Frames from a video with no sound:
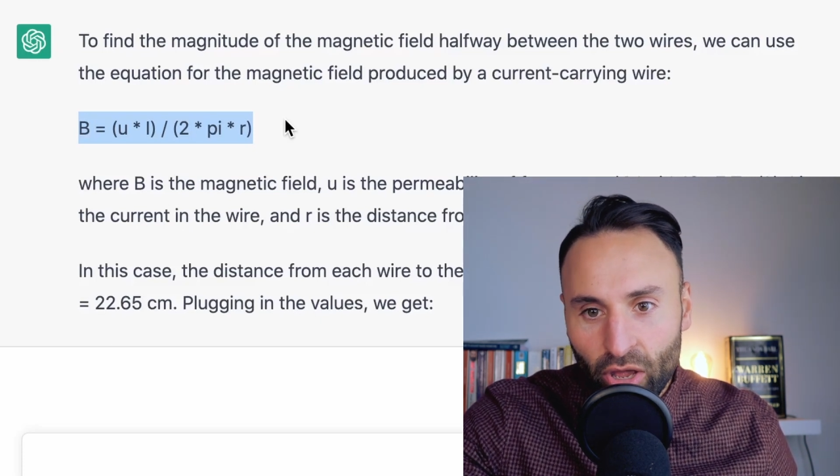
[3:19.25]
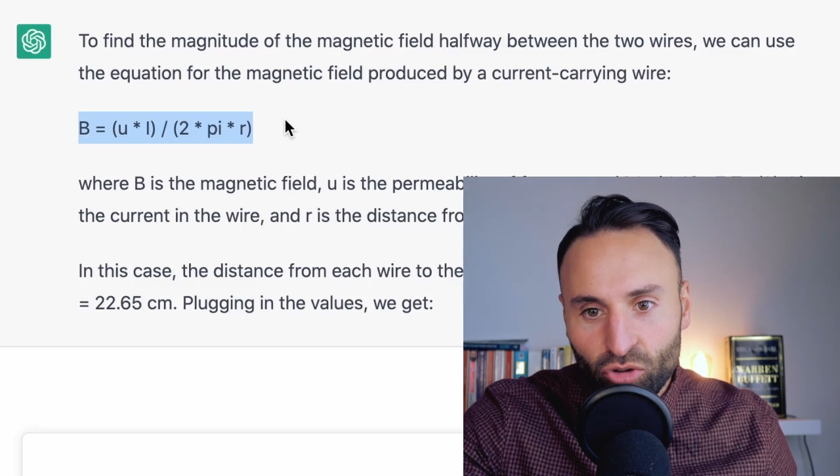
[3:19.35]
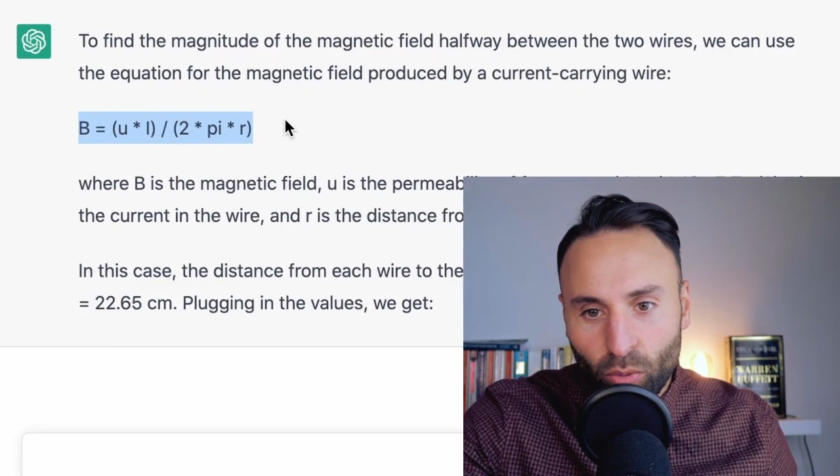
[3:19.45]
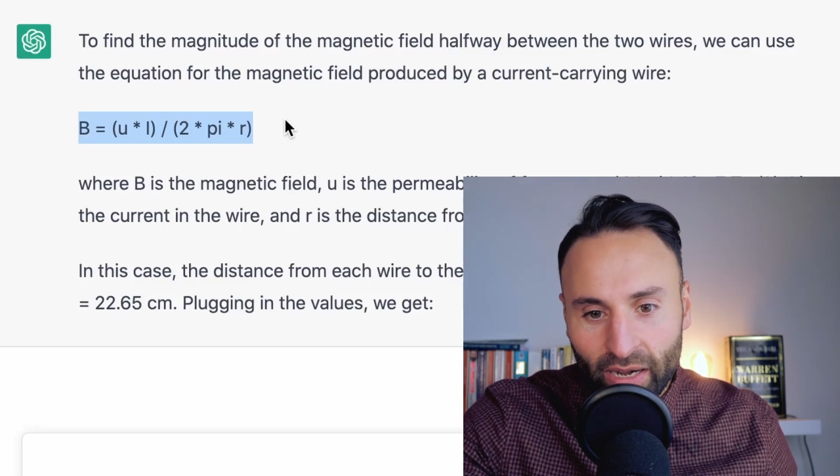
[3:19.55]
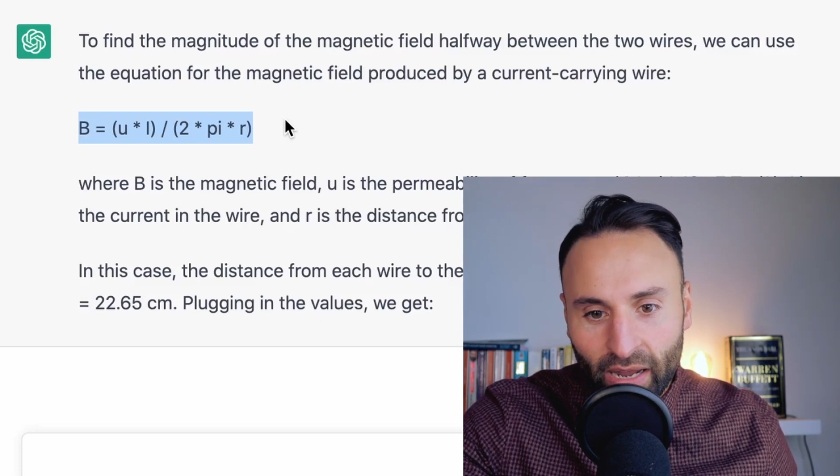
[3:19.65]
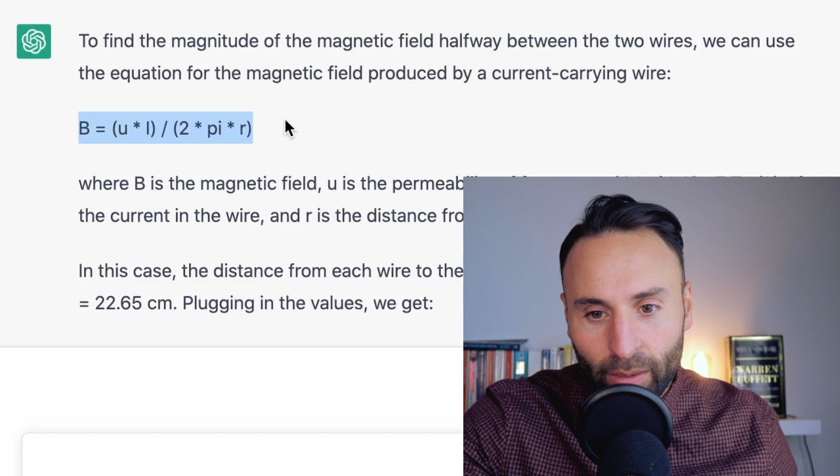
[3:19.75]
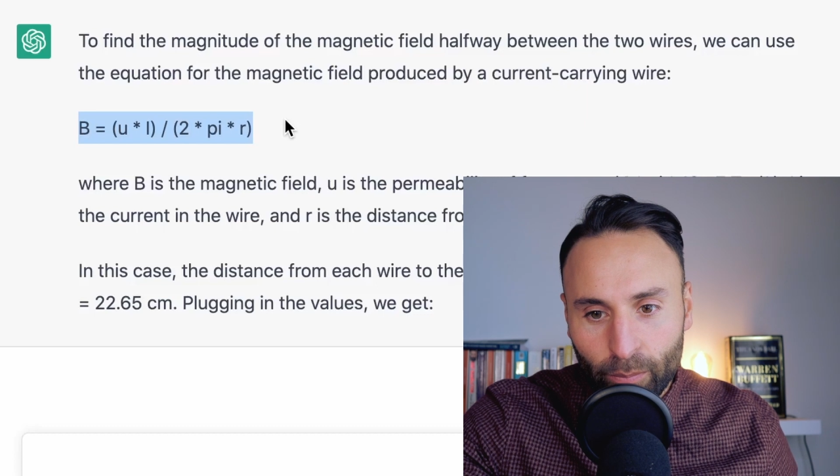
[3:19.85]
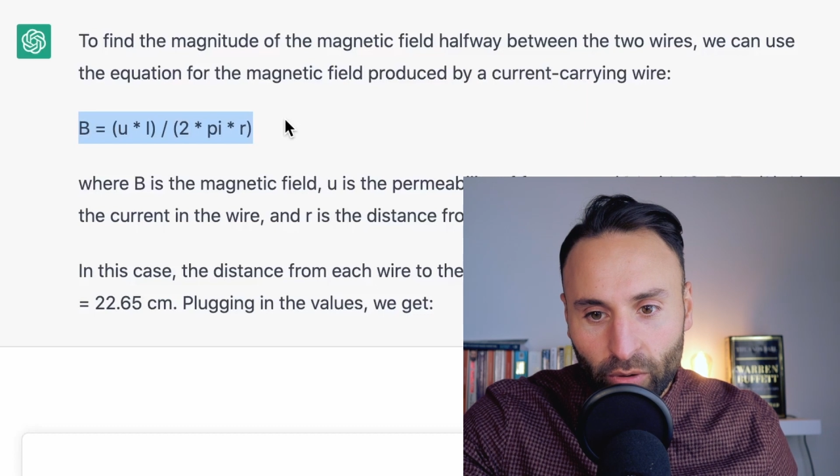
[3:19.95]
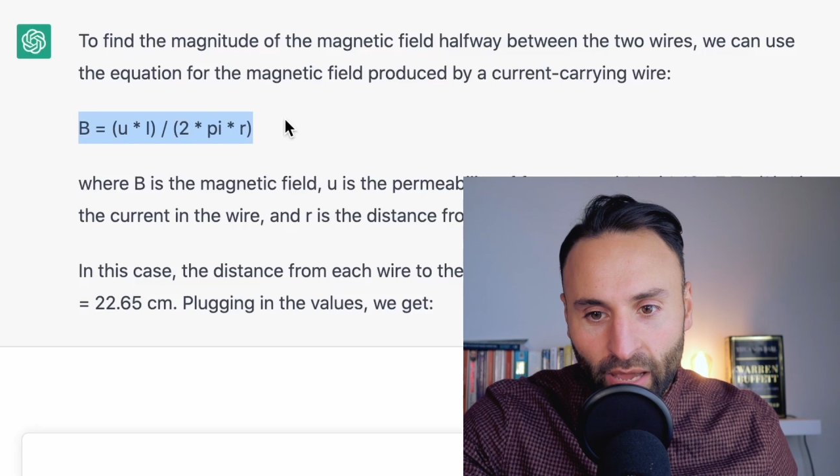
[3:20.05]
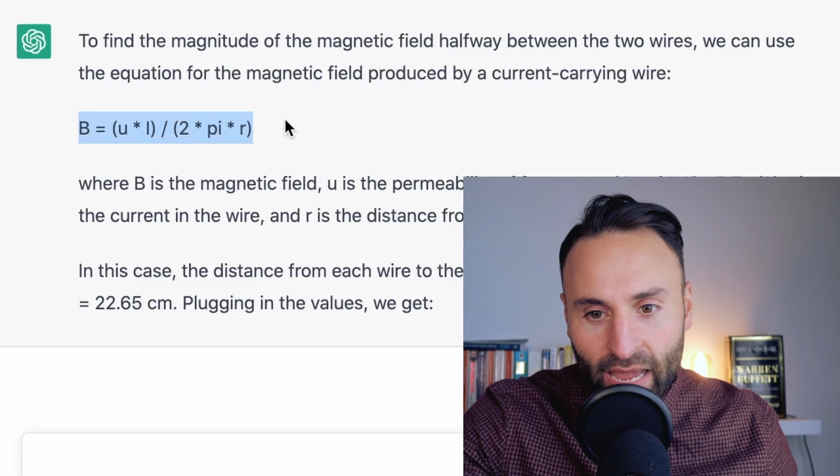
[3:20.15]

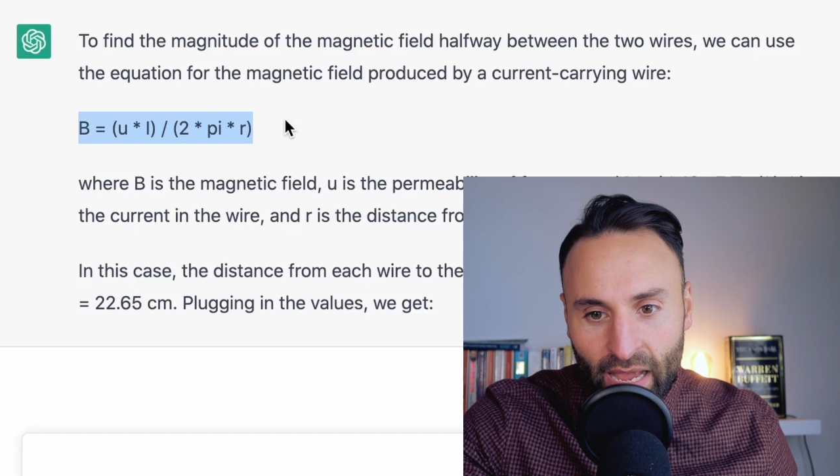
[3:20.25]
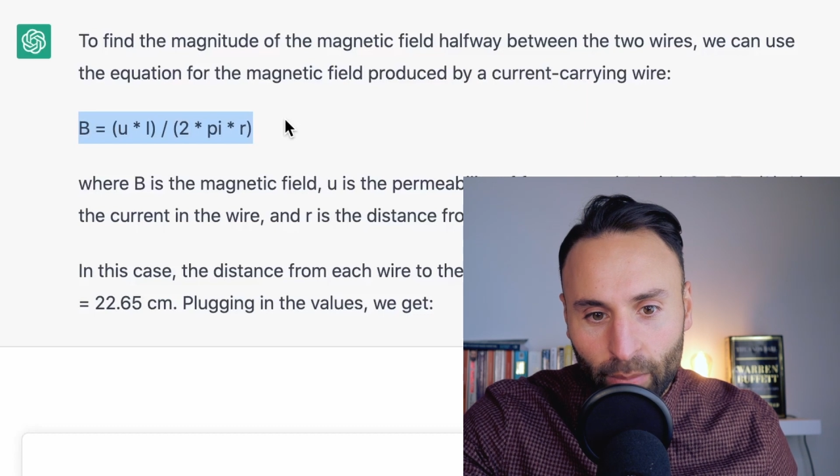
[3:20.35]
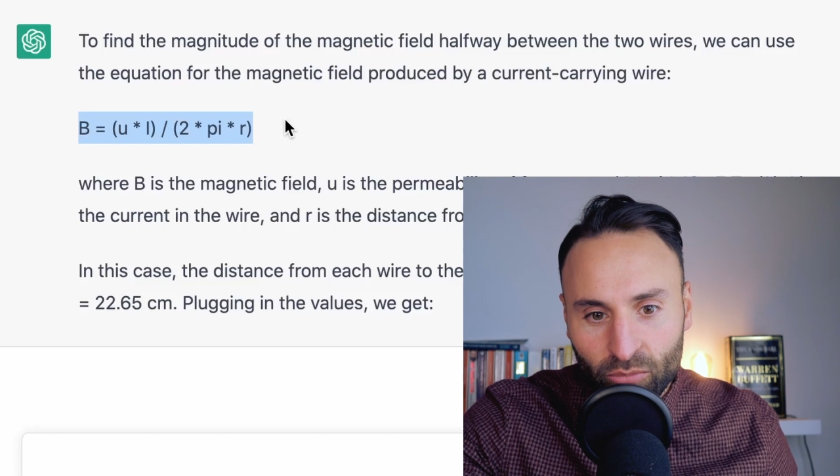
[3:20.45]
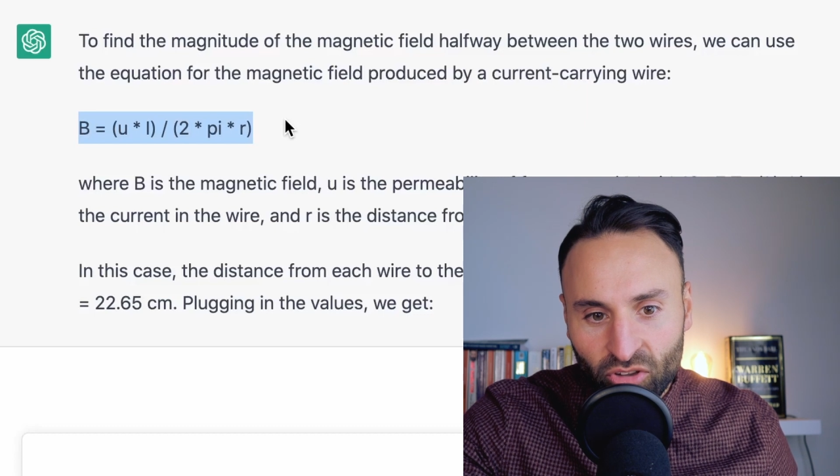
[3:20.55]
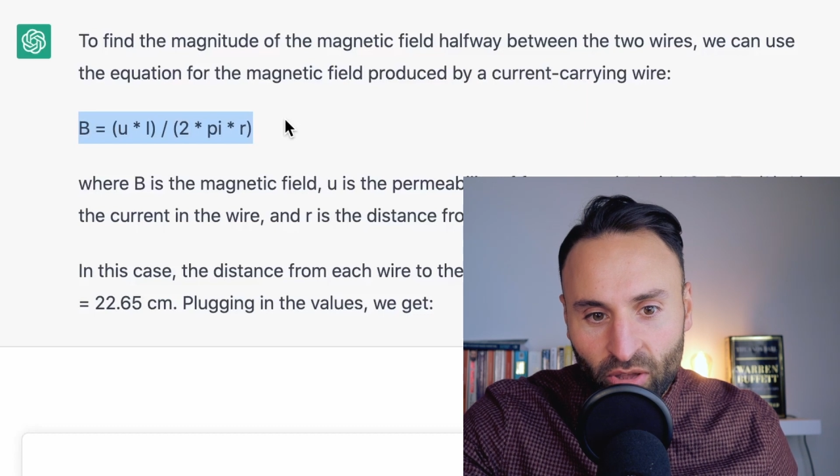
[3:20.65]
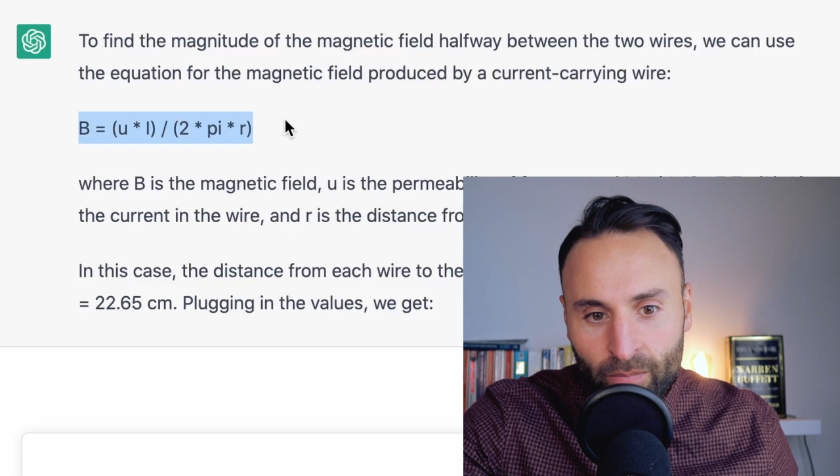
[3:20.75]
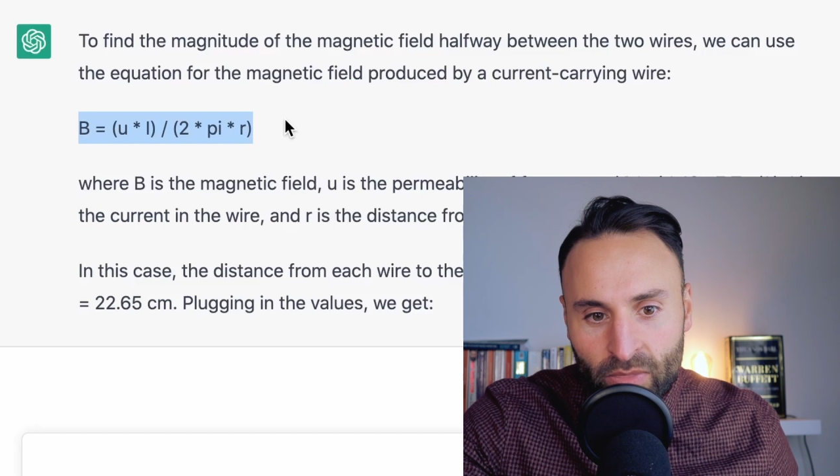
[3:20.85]
29.8 amps,